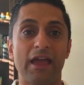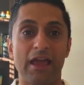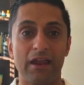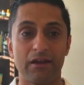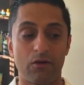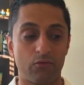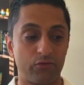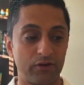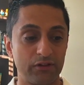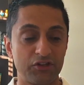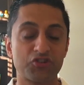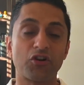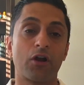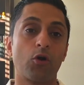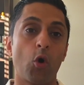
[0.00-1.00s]
and are
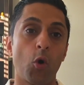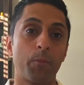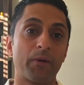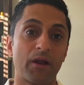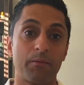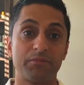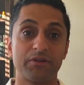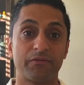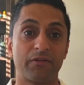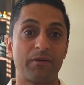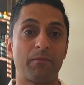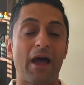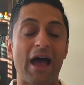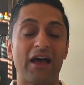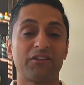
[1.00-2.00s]
really trying to open up
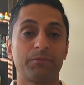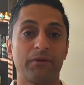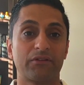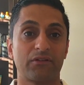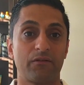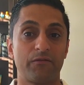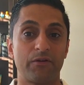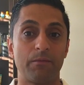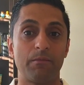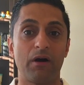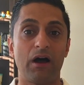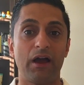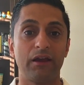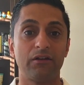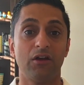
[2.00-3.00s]
different aspects of their
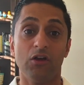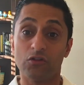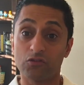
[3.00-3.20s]
mind